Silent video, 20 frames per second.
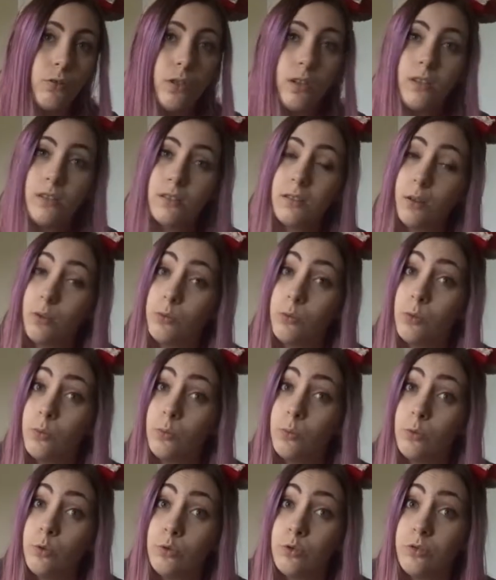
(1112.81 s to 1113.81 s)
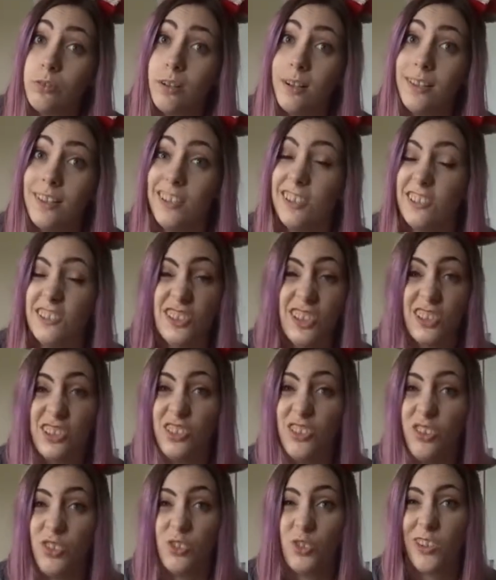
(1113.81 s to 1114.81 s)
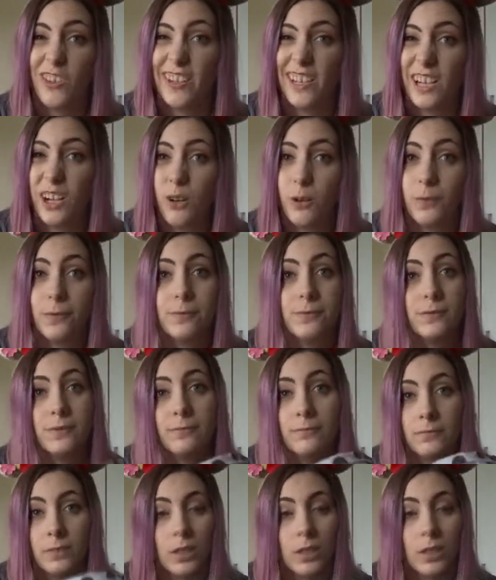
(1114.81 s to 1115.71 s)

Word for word: or you get soaked on the water ride and you're just not drying off.